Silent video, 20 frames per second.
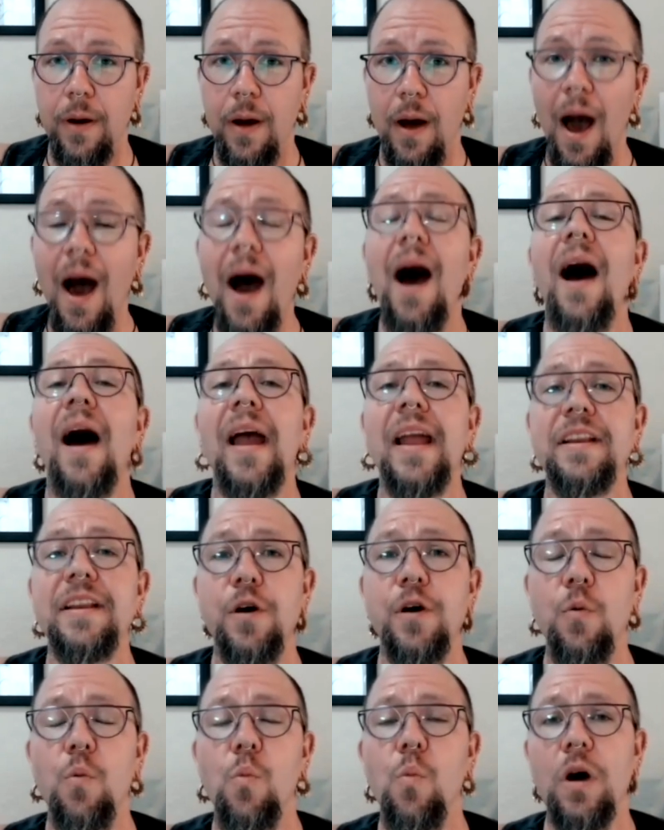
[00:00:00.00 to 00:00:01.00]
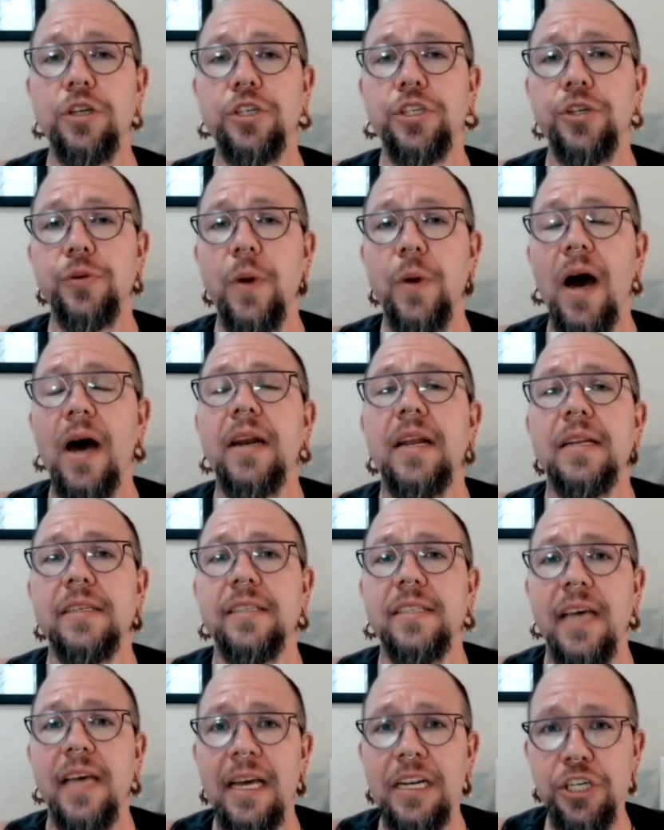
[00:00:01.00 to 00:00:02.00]
I don't want to
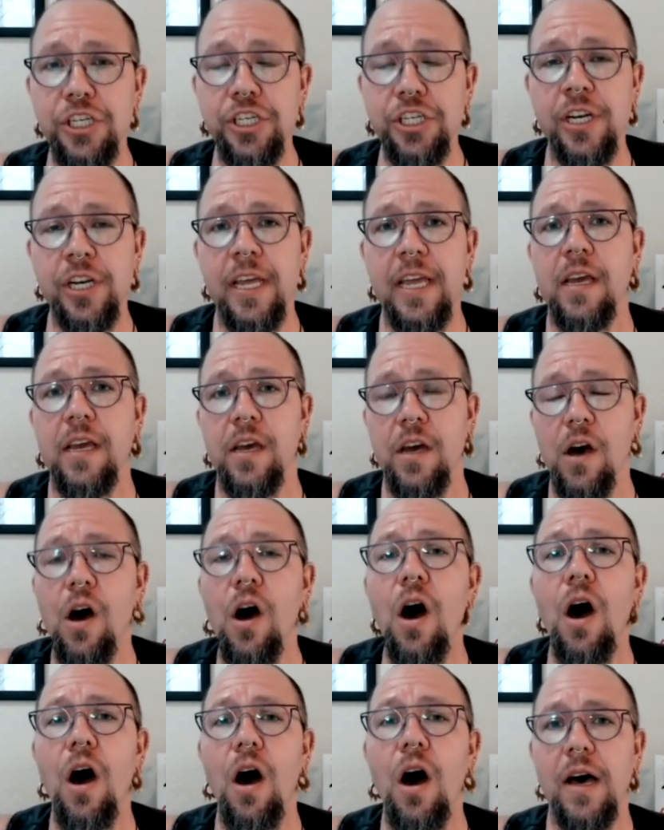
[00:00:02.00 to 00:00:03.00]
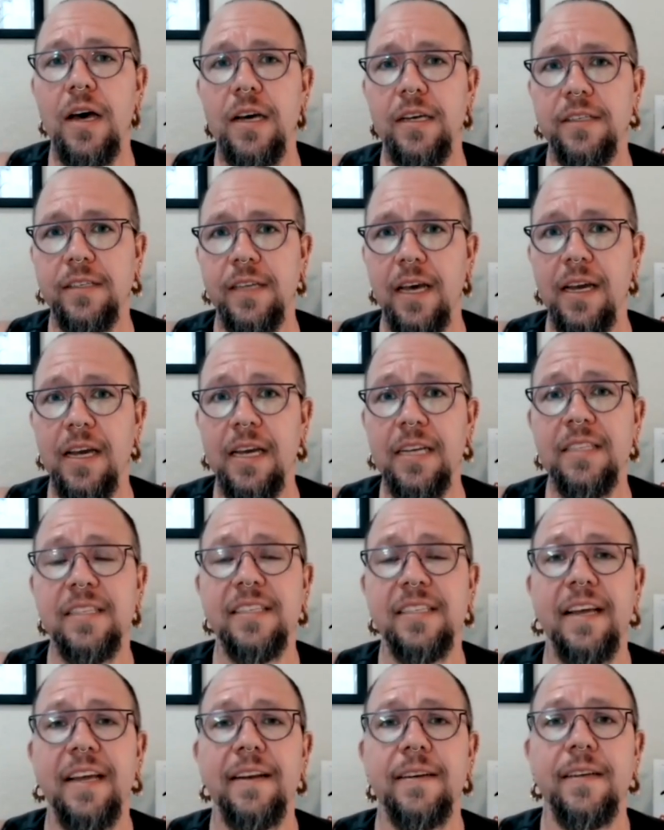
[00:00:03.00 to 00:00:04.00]
unintentionally cause a
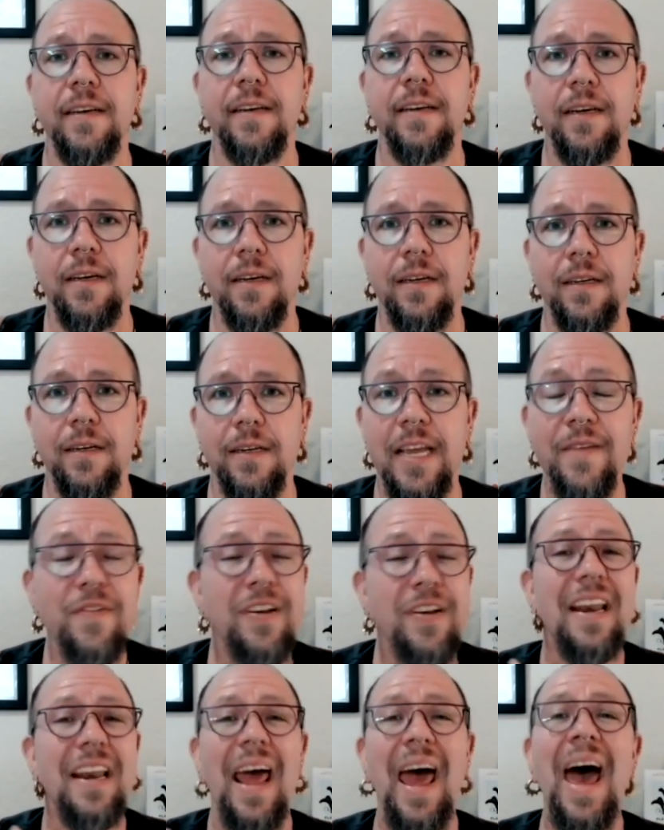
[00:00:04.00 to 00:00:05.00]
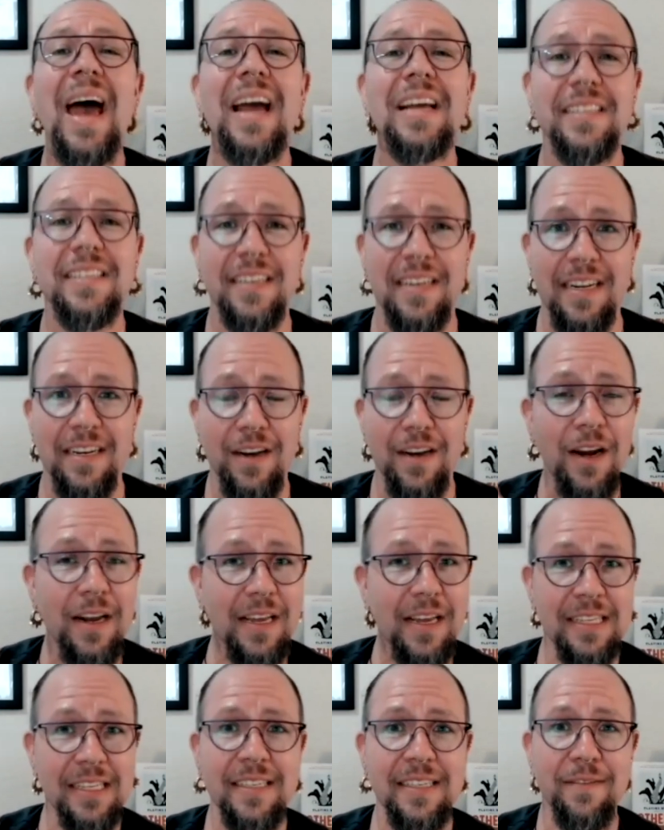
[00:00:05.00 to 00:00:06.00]
consent even an accident, not a
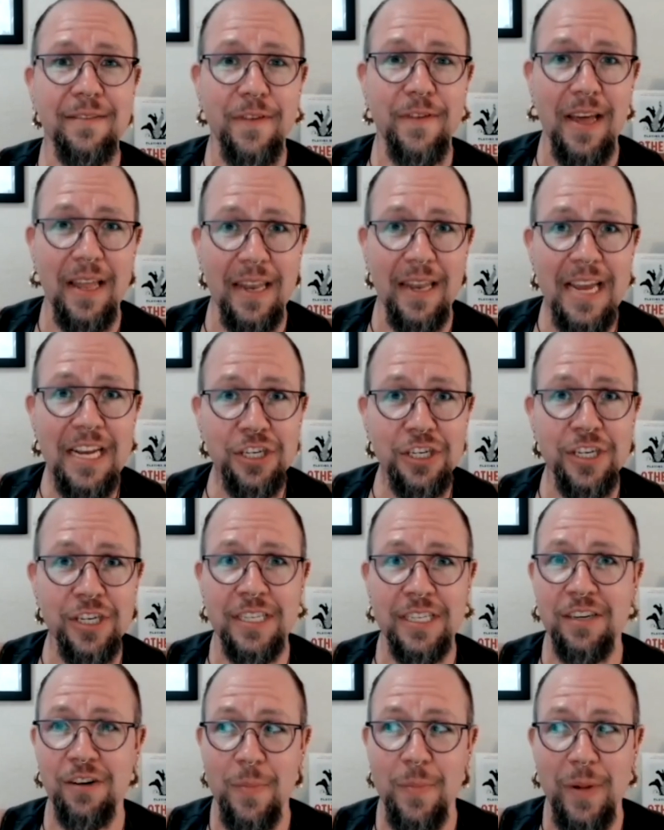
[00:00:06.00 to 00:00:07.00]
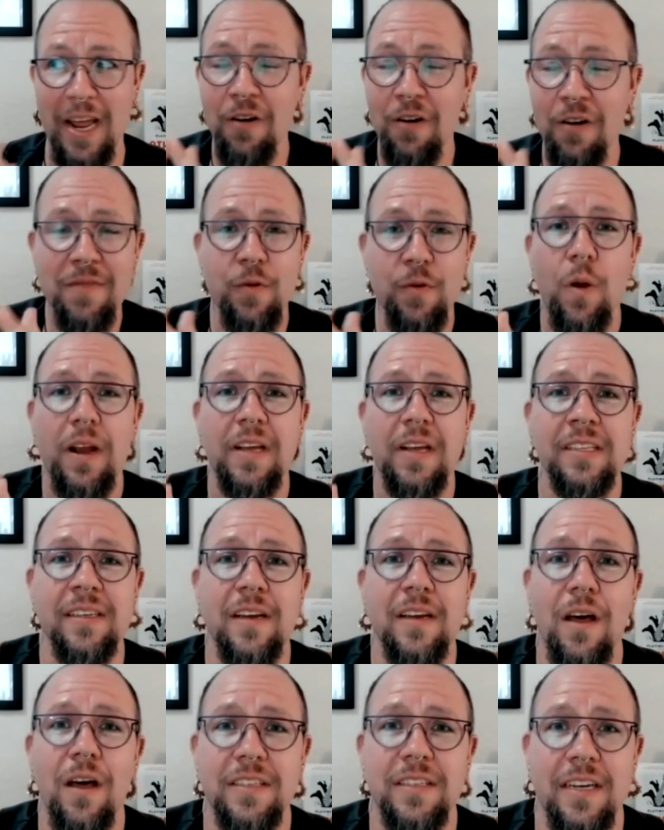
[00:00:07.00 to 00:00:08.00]
consent violation necessarily, but I don't even want to
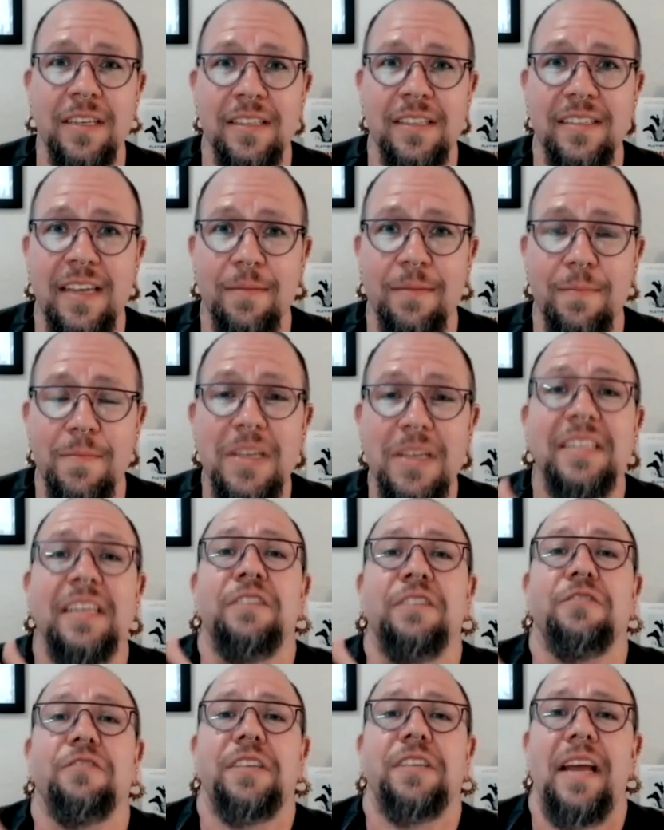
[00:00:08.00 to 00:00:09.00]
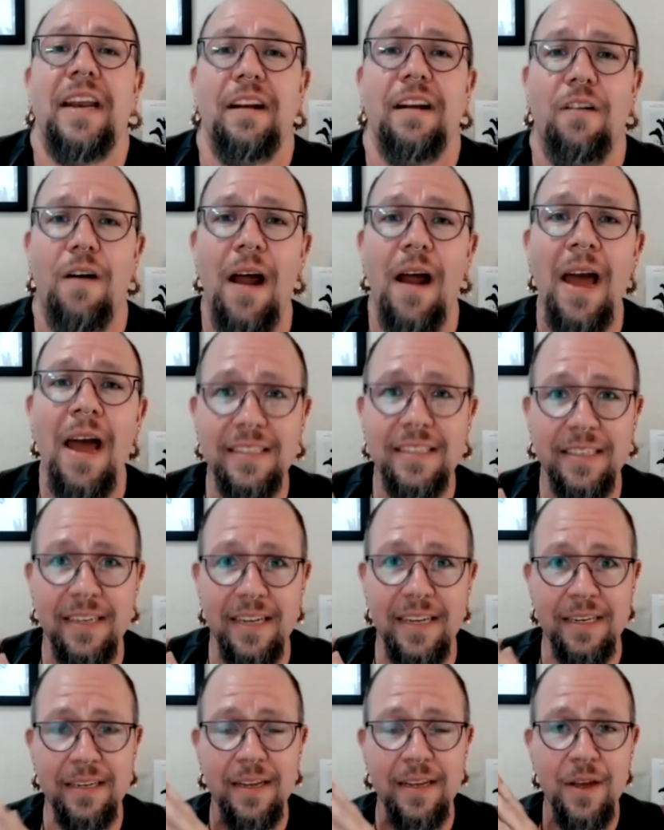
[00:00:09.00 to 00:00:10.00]
con- a consent misunderstanding or
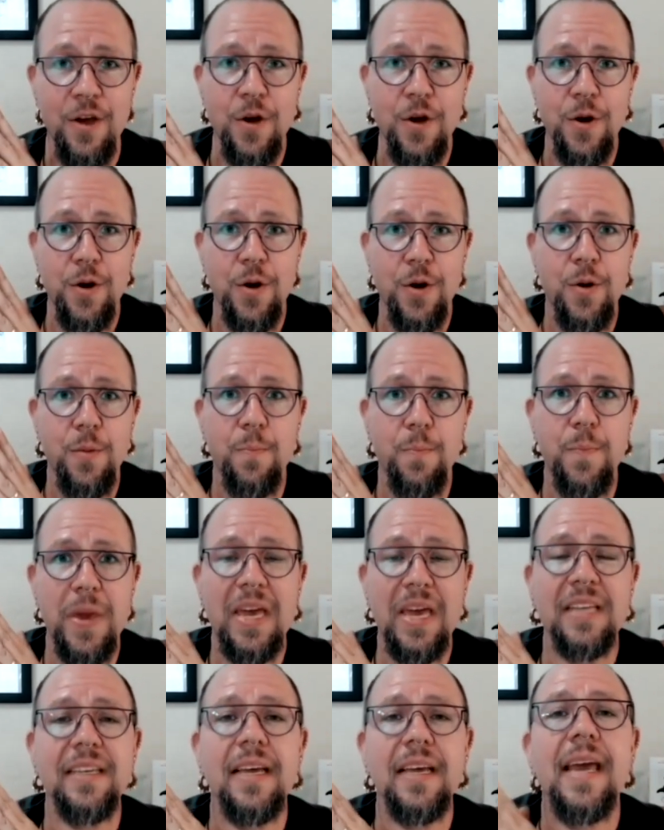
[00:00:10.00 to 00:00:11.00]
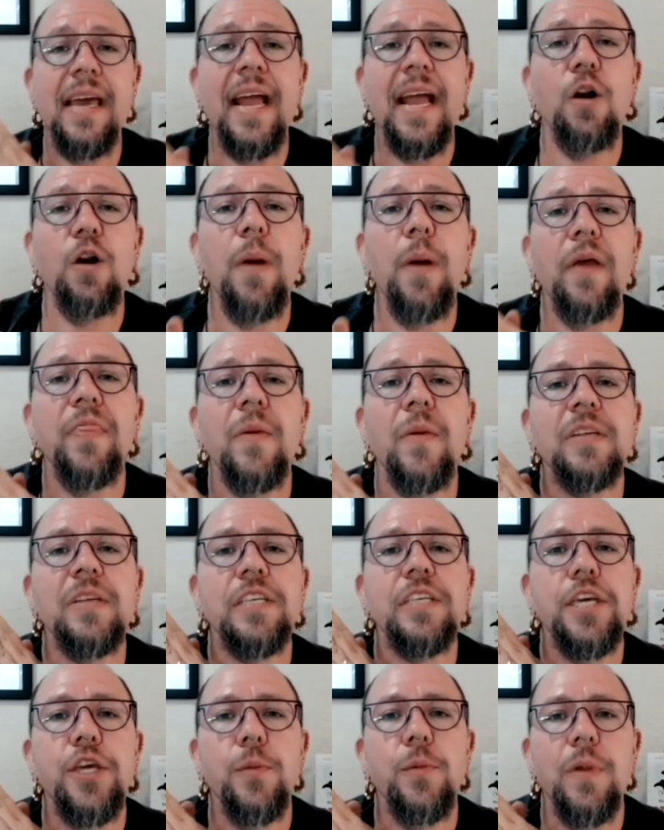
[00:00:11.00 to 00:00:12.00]
accident because I care about them as
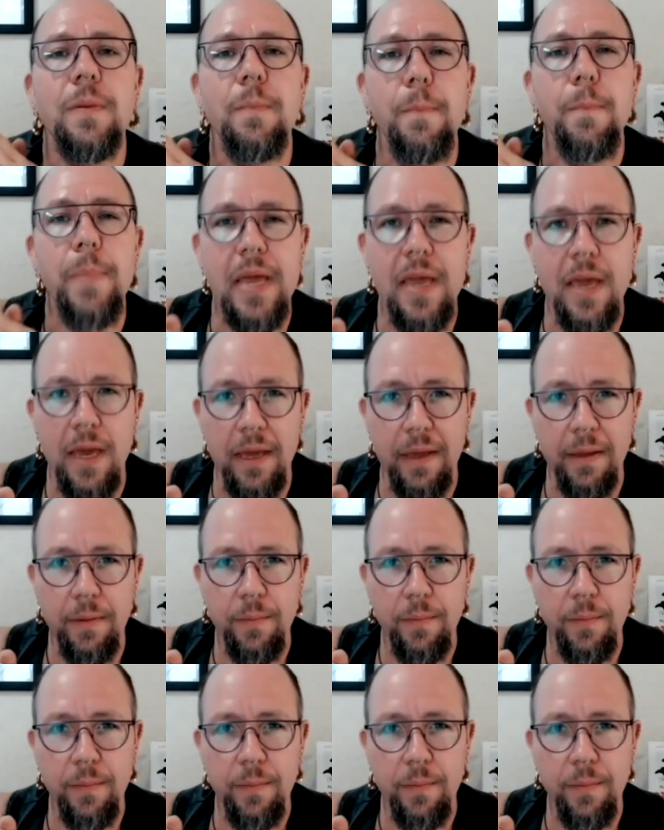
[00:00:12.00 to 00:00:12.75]
a human being.